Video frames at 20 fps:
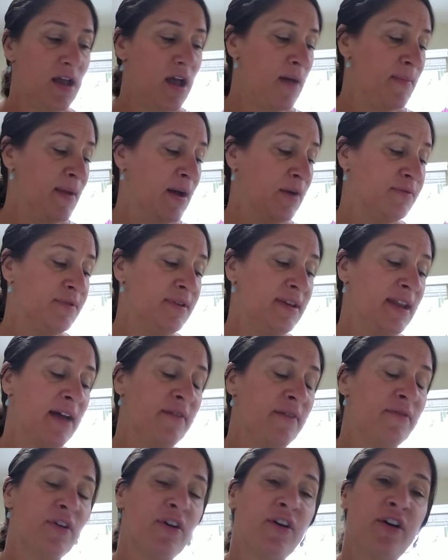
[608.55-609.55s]
about
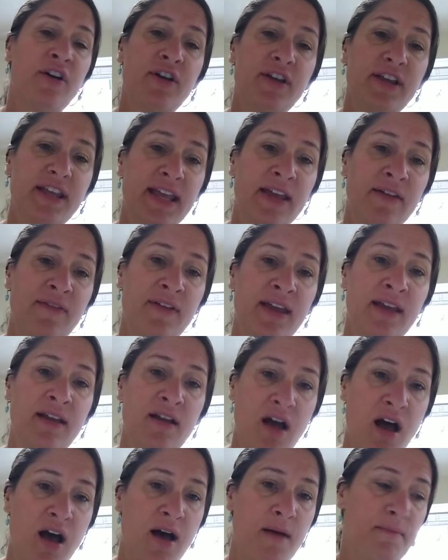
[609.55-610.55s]
never giving
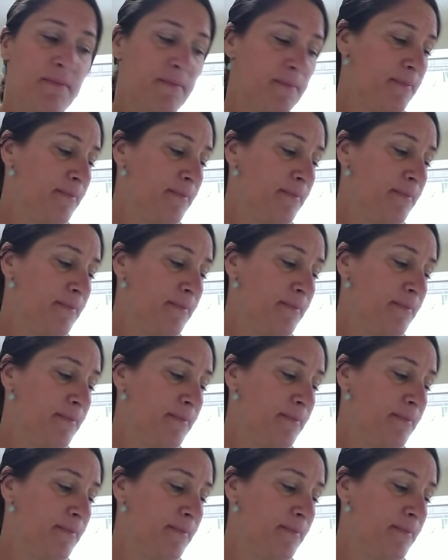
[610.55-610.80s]
up.